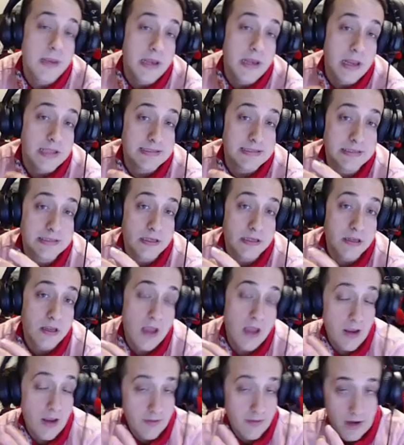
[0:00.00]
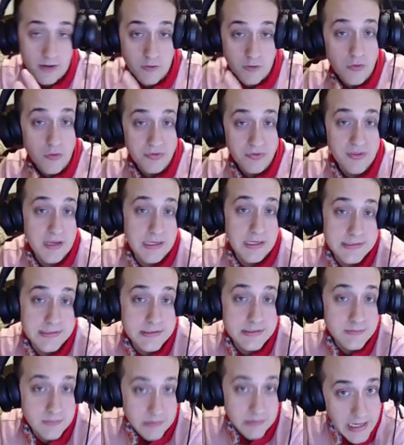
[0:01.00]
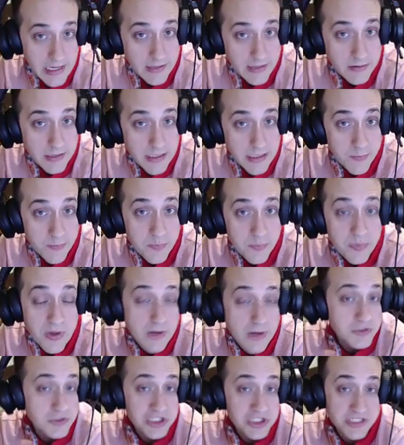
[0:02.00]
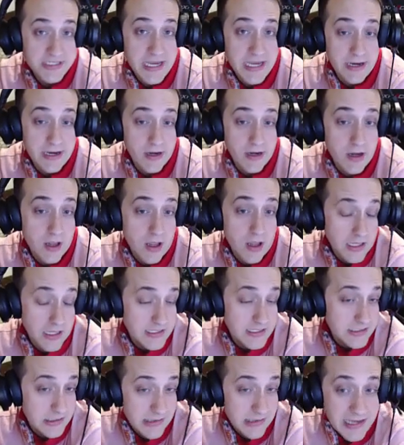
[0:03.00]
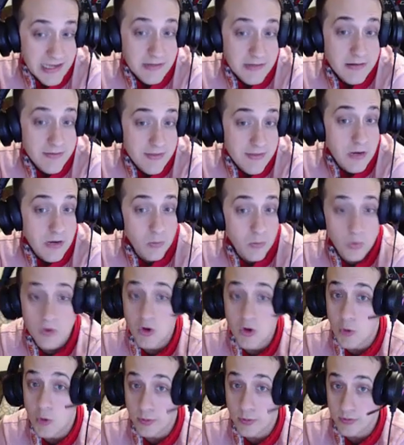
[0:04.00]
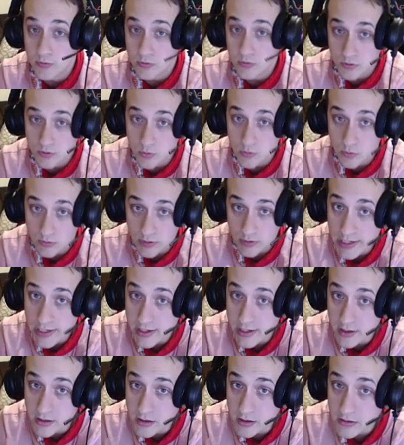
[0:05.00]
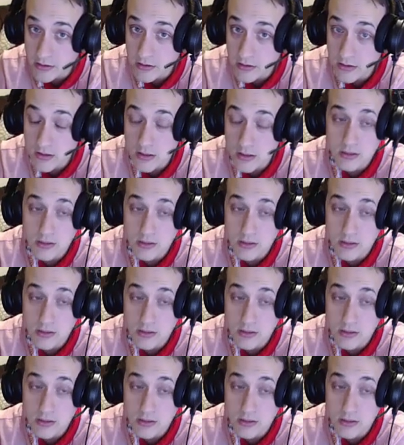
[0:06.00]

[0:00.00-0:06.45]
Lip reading: I mean, it's I don't think it's likely, but I'm just saying it's likely that I will open with a Quarry here.